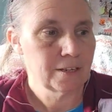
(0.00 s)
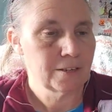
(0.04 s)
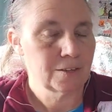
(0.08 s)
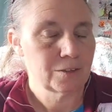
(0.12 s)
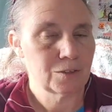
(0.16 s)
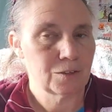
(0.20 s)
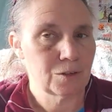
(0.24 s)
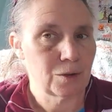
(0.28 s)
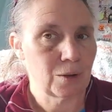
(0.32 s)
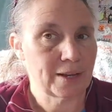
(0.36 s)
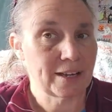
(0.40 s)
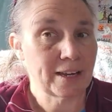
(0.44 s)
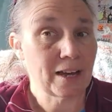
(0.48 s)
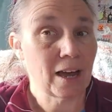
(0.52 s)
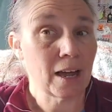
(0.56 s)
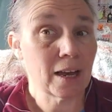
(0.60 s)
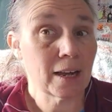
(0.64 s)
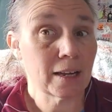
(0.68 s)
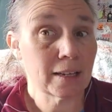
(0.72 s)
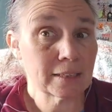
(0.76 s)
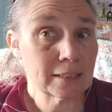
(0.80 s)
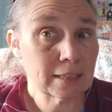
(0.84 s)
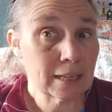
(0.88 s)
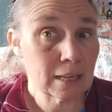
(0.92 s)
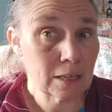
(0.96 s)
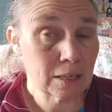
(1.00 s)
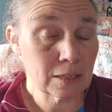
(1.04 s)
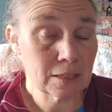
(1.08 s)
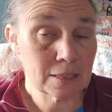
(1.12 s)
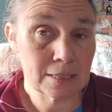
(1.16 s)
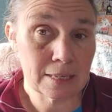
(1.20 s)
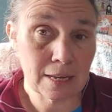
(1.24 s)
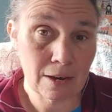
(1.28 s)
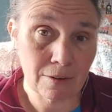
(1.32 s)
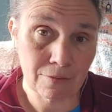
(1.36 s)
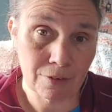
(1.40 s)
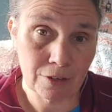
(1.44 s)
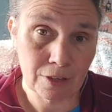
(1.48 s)
So I got
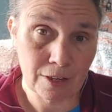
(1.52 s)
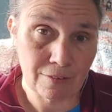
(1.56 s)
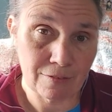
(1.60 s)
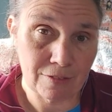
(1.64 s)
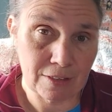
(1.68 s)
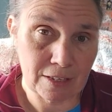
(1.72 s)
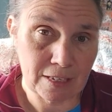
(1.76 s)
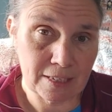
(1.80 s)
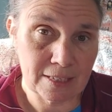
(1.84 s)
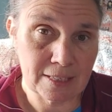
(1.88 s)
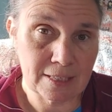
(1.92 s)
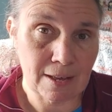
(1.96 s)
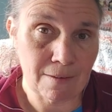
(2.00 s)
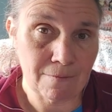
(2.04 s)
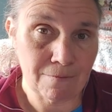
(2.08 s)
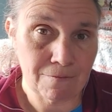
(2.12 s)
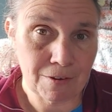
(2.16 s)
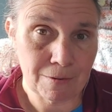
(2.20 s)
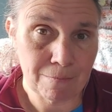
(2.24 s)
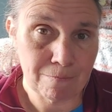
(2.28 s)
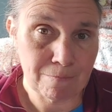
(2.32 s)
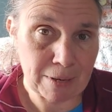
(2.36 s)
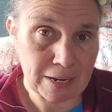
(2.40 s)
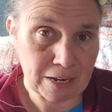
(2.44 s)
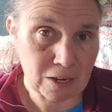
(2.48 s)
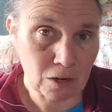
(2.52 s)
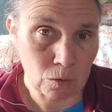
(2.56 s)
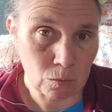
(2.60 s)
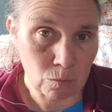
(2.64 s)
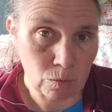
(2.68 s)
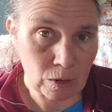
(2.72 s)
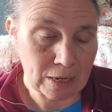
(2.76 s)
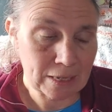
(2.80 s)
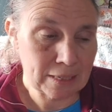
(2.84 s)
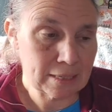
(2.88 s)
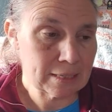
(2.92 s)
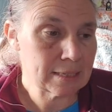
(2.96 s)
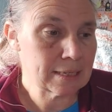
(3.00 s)
several of these, some for bigger
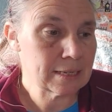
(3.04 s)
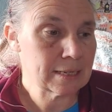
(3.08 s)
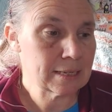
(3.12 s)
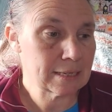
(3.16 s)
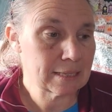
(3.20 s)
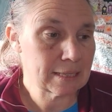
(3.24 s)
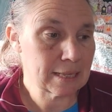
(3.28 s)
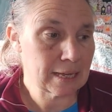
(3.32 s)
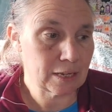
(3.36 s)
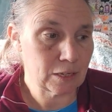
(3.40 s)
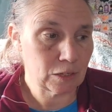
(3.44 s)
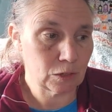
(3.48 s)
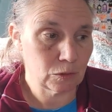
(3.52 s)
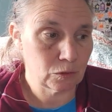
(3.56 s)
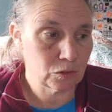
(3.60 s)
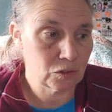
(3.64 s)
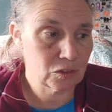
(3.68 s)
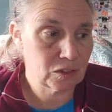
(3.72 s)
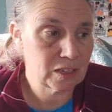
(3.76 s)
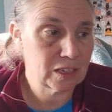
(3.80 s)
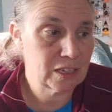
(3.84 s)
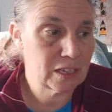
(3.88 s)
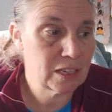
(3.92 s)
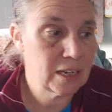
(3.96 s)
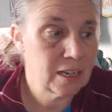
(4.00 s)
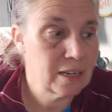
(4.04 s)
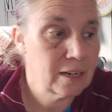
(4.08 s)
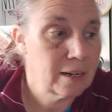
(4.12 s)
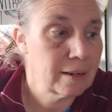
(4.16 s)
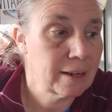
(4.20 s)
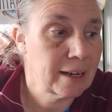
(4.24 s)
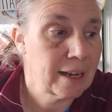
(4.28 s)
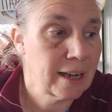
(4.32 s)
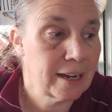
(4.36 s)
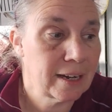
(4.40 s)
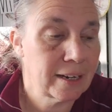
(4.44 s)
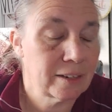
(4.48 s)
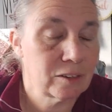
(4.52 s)
ones that you'll see, and I'm
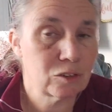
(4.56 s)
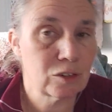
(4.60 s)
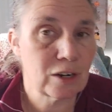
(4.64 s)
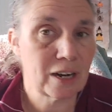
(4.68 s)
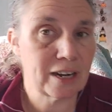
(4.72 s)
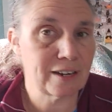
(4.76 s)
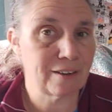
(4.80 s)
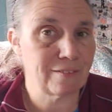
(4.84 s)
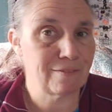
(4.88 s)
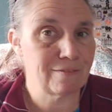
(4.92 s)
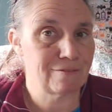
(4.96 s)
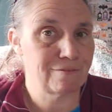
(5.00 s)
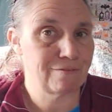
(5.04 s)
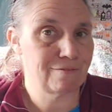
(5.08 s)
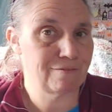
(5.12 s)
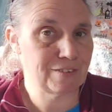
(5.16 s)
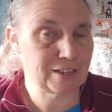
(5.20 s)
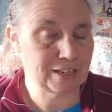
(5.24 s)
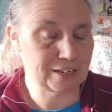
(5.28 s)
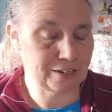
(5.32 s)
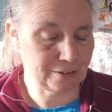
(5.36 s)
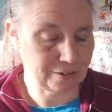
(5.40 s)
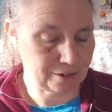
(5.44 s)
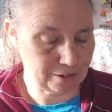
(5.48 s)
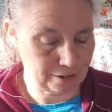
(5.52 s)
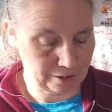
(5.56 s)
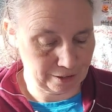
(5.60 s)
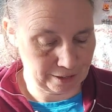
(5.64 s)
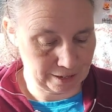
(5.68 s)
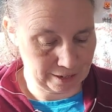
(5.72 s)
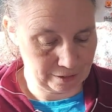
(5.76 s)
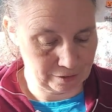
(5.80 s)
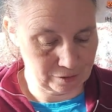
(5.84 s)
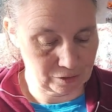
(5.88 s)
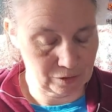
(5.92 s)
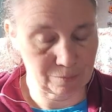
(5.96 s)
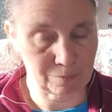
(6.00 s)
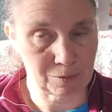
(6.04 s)
kind of trying to figure it all
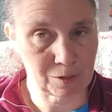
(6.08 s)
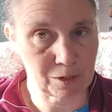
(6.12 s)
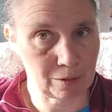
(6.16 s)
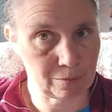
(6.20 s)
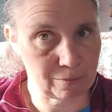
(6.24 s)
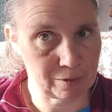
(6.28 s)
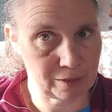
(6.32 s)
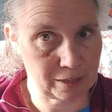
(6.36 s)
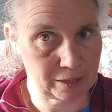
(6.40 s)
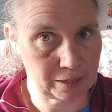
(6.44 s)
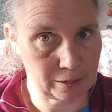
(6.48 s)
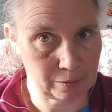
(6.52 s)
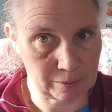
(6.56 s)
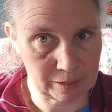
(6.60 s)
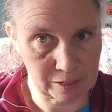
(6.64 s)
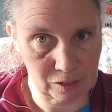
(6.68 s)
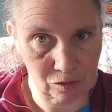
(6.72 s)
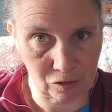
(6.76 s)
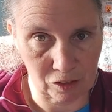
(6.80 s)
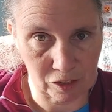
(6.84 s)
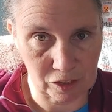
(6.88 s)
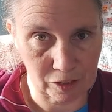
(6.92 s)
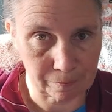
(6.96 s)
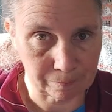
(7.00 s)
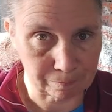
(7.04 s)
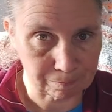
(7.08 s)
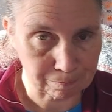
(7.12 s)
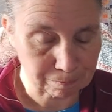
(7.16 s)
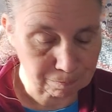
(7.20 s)
out. So I'm starting with the little ones first.